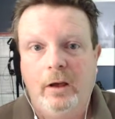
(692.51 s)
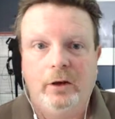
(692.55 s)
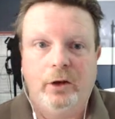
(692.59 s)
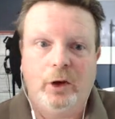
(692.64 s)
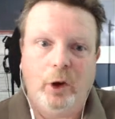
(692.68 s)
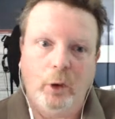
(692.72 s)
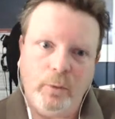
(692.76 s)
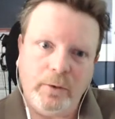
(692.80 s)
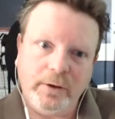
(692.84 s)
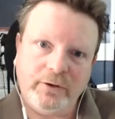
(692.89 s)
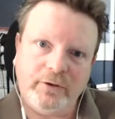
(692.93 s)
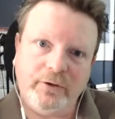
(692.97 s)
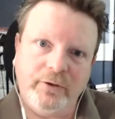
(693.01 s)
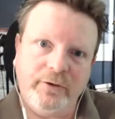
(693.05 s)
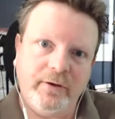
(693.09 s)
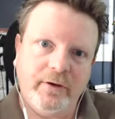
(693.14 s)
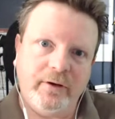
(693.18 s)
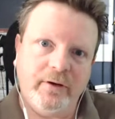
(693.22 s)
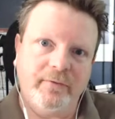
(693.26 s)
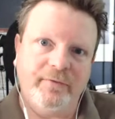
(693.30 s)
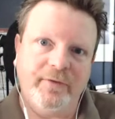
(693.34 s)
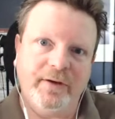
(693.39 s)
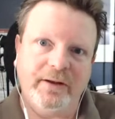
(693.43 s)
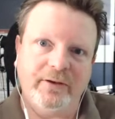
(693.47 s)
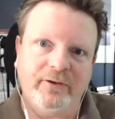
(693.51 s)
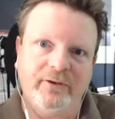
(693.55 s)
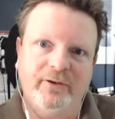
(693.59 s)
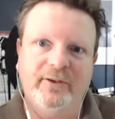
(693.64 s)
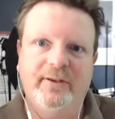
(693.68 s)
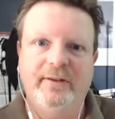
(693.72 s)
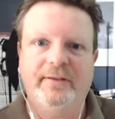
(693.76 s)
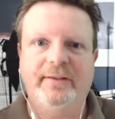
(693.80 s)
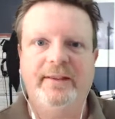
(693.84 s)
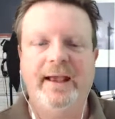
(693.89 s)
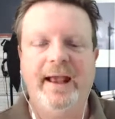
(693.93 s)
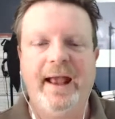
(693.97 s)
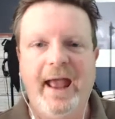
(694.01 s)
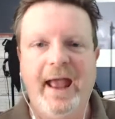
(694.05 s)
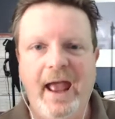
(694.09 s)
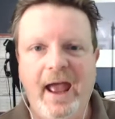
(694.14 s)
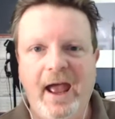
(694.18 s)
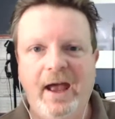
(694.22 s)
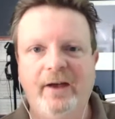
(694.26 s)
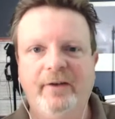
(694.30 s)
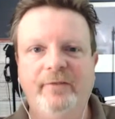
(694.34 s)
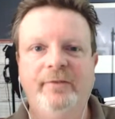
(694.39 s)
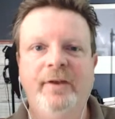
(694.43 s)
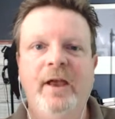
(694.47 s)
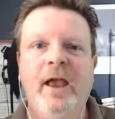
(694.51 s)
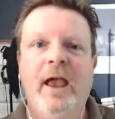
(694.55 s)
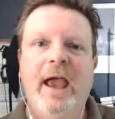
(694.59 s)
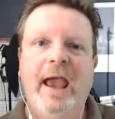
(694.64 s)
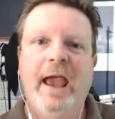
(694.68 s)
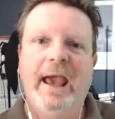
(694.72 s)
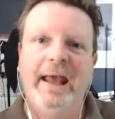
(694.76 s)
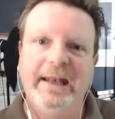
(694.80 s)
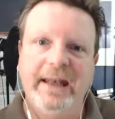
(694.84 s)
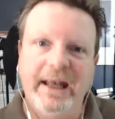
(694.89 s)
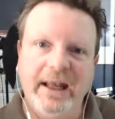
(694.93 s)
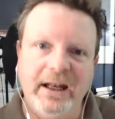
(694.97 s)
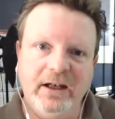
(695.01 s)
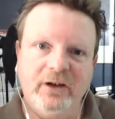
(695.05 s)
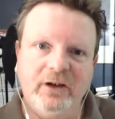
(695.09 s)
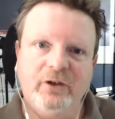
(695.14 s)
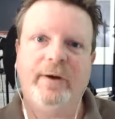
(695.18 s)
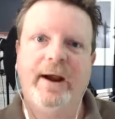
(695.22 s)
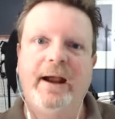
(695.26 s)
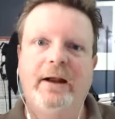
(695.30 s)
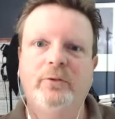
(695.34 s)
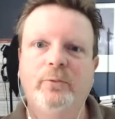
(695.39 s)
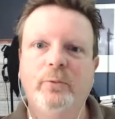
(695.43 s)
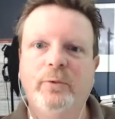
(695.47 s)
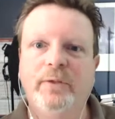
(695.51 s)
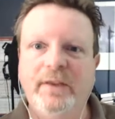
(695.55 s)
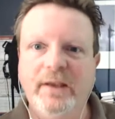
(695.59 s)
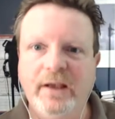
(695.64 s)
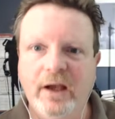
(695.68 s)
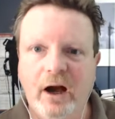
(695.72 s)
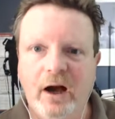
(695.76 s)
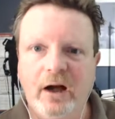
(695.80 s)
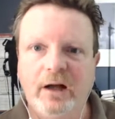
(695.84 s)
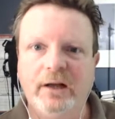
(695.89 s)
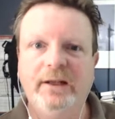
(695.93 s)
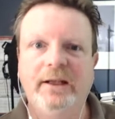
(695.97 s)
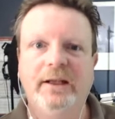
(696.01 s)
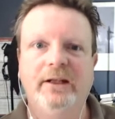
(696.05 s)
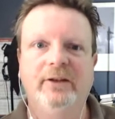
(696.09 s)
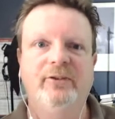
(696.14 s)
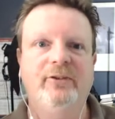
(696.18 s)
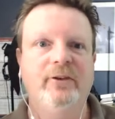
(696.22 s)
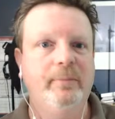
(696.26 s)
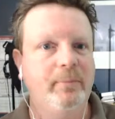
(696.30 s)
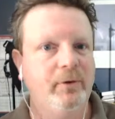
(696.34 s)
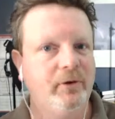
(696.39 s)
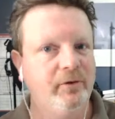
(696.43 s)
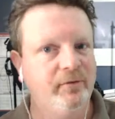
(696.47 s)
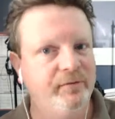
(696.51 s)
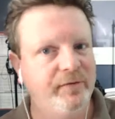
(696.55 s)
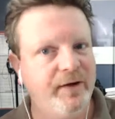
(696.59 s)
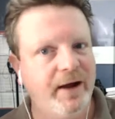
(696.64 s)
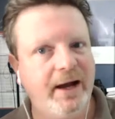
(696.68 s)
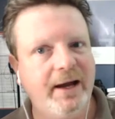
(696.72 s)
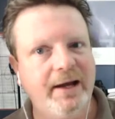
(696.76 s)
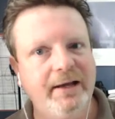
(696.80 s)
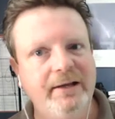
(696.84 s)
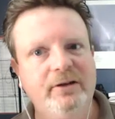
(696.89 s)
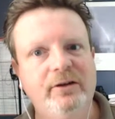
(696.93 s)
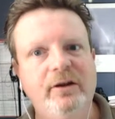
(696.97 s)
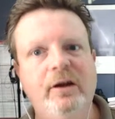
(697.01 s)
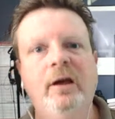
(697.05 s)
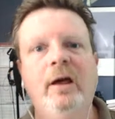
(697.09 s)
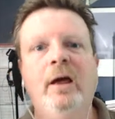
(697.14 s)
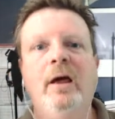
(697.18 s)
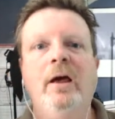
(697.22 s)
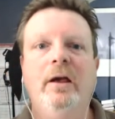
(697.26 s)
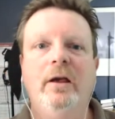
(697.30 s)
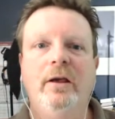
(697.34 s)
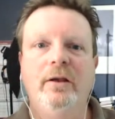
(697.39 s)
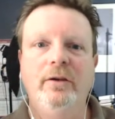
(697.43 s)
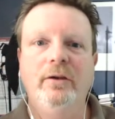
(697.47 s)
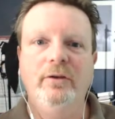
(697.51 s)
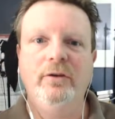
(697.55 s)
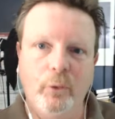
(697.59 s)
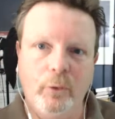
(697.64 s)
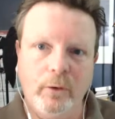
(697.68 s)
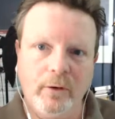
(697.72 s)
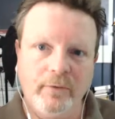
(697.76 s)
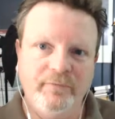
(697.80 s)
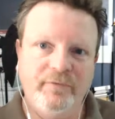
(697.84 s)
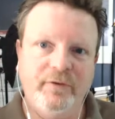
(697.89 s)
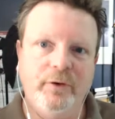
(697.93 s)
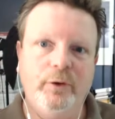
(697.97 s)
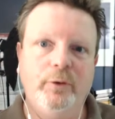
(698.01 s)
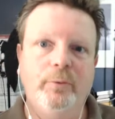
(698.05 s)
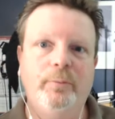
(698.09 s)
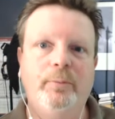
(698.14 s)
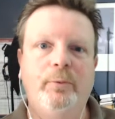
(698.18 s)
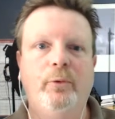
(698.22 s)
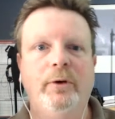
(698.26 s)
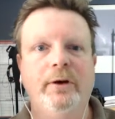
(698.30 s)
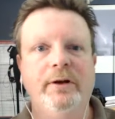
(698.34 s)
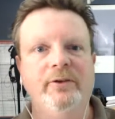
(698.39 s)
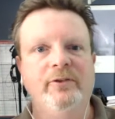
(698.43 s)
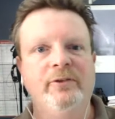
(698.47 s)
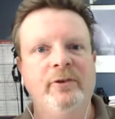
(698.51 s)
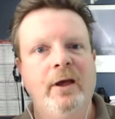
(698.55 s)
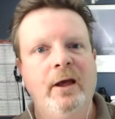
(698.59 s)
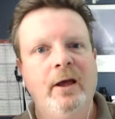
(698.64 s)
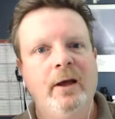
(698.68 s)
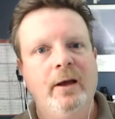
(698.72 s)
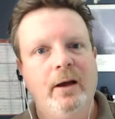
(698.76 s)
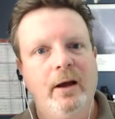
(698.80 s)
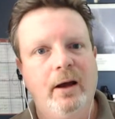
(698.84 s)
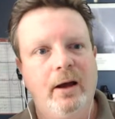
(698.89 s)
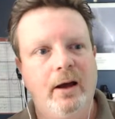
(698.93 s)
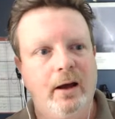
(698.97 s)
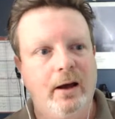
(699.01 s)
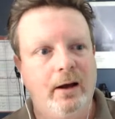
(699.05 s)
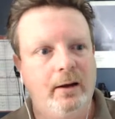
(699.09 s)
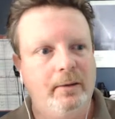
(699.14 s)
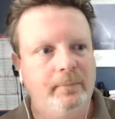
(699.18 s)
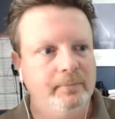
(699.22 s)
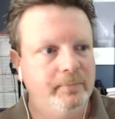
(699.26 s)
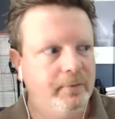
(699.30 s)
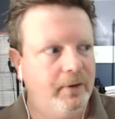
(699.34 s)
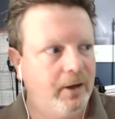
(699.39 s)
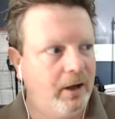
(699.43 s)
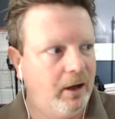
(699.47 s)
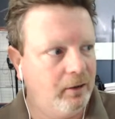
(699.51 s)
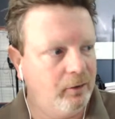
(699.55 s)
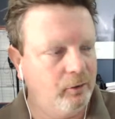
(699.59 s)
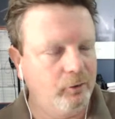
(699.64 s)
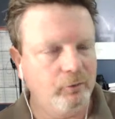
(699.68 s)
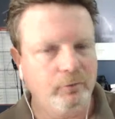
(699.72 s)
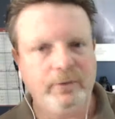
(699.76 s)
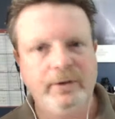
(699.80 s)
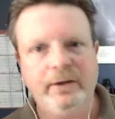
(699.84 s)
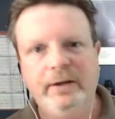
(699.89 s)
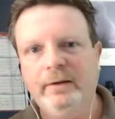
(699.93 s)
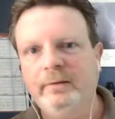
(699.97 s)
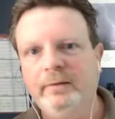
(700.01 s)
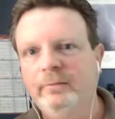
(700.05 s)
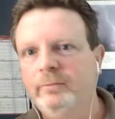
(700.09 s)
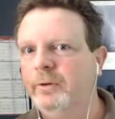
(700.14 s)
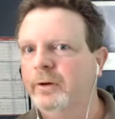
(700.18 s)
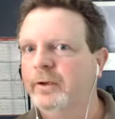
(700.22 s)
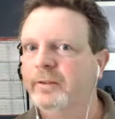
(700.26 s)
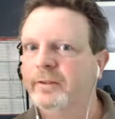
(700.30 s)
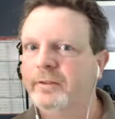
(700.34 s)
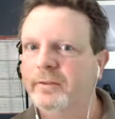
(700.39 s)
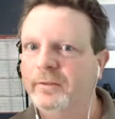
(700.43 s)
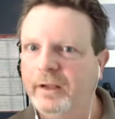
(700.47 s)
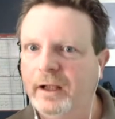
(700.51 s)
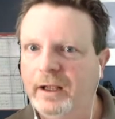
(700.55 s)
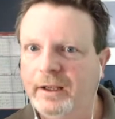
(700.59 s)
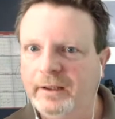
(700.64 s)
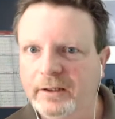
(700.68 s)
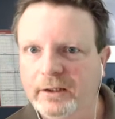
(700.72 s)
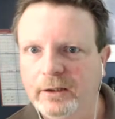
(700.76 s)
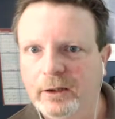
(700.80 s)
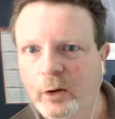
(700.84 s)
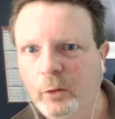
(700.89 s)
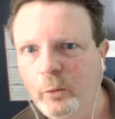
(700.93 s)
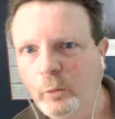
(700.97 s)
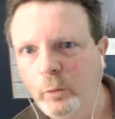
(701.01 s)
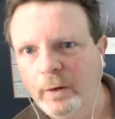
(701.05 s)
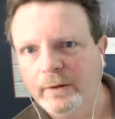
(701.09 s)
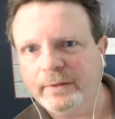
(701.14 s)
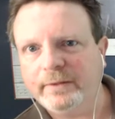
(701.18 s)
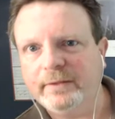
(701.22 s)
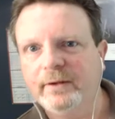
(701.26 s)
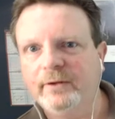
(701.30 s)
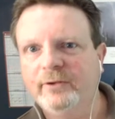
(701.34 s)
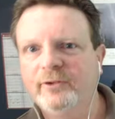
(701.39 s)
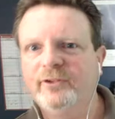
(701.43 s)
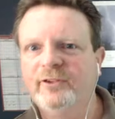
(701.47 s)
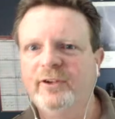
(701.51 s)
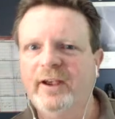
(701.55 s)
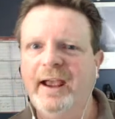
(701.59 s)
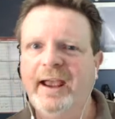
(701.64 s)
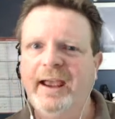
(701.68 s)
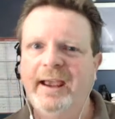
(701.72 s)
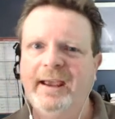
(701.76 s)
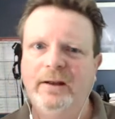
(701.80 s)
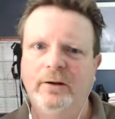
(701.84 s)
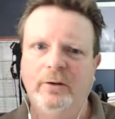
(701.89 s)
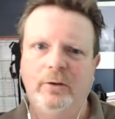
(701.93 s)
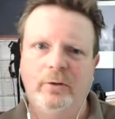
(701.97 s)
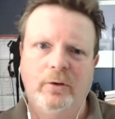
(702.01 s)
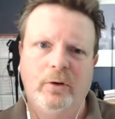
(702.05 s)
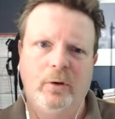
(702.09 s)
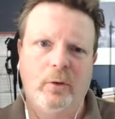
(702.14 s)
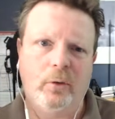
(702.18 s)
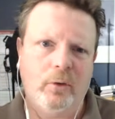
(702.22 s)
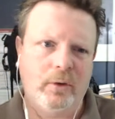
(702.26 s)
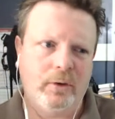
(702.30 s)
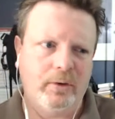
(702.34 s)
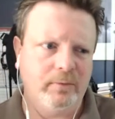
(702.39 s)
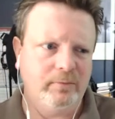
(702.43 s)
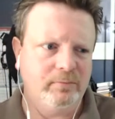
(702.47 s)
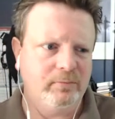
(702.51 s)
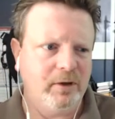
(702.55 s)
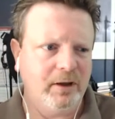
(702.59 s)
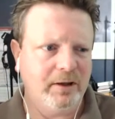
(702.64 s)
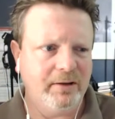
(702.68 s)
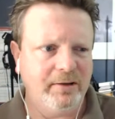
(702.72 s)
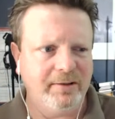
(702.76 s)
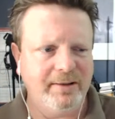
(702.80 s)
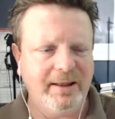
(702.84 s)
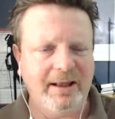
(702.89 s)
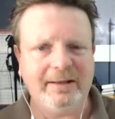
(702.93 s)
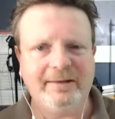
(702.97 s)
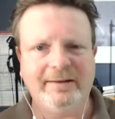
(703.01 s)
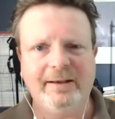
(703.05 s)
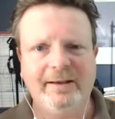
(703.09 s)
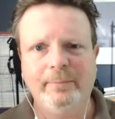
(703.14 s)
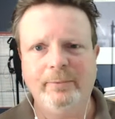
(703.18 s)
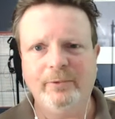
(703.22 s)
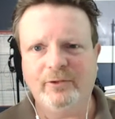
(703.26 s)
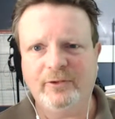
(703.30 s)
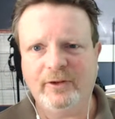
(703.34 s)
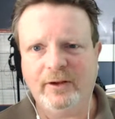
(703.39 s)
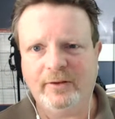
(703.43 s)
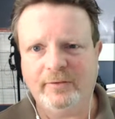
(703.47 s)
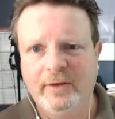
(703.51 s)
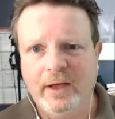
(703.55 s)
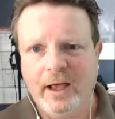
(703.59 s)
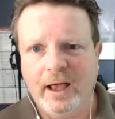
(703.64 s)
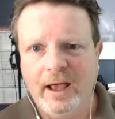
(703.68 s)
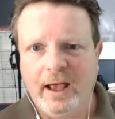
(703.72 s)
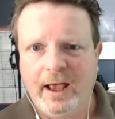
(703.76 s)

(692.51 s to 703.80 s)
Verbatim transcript: Go into their events that they have and interact with the audience and provide your viewpoints. Um, agree with uh, you know what they're saying or or that type of stuff.